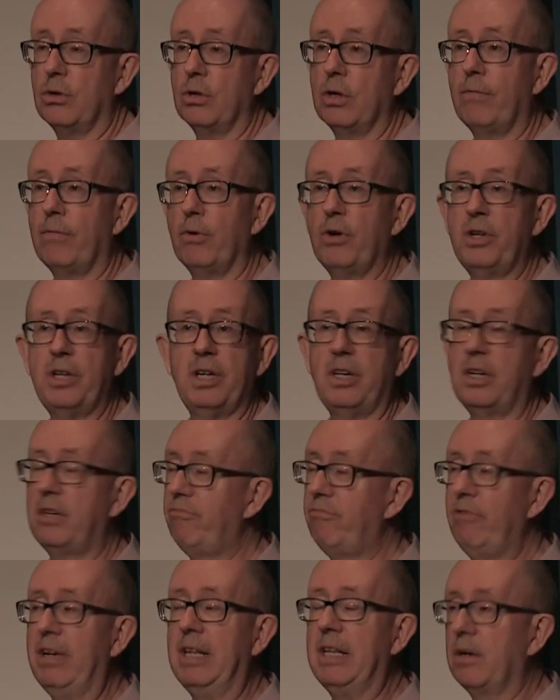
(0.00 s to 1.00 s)
all avoid it,
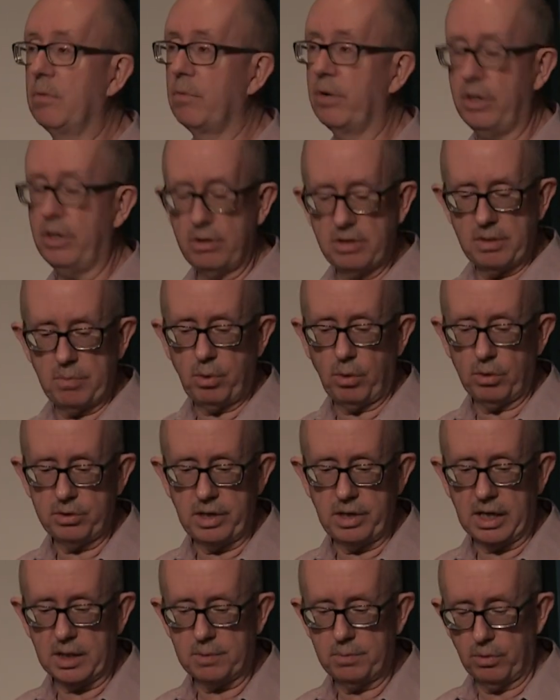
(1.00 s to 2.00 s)
you really don't want to use
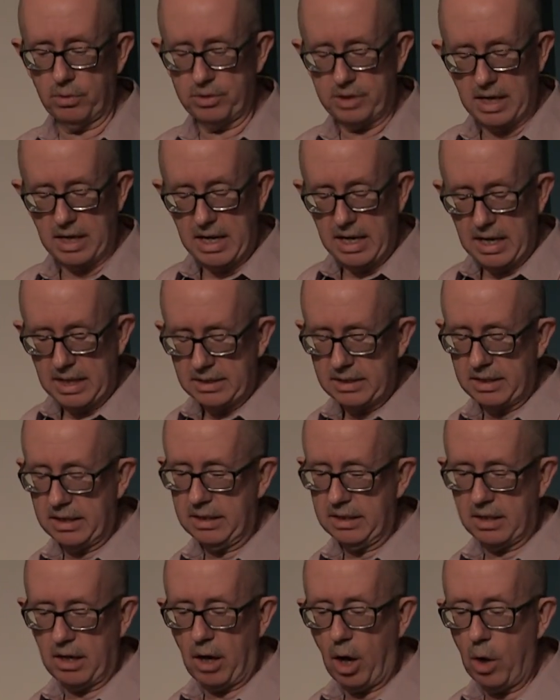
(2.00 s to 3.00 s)
import and export. So the